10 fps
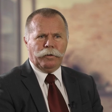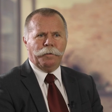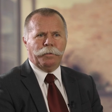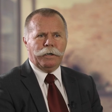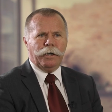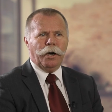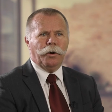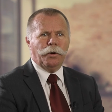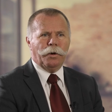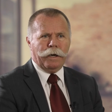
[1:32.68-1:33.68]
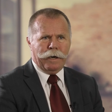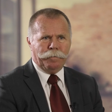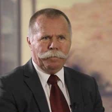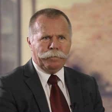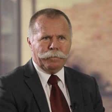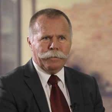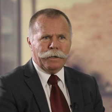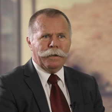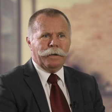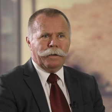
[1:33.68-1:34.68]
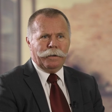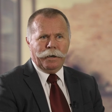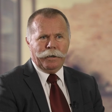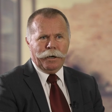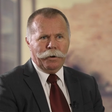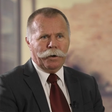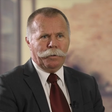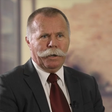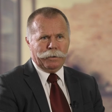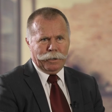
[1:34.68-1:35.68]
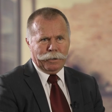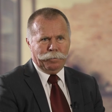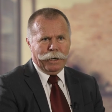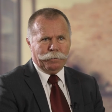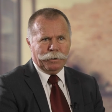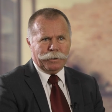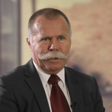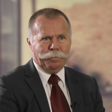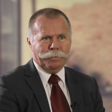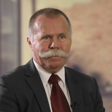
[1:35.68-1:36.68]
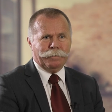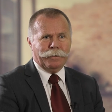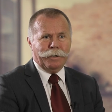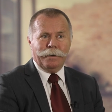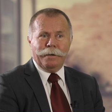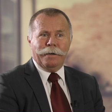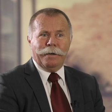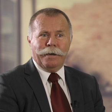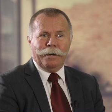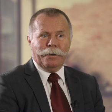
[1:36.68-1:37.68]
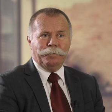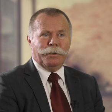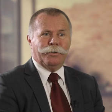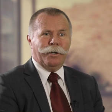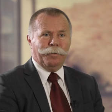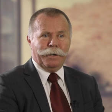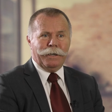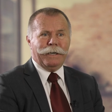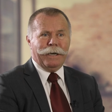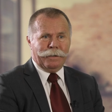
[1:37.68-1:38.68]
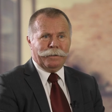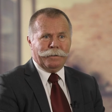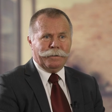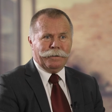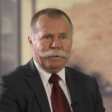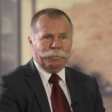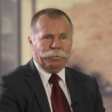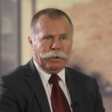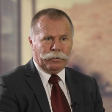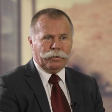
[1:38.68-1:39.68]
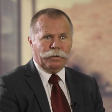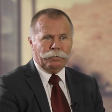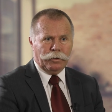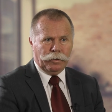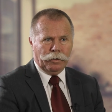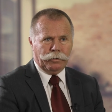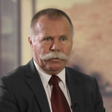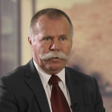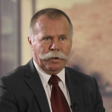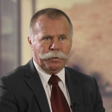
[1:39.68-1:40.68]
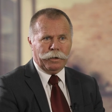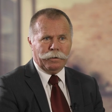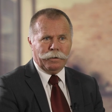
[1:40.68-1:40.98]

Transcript: Sunbury know who I am. They know I won't take a backward step. And I'm determined to get the best results for Sunbury.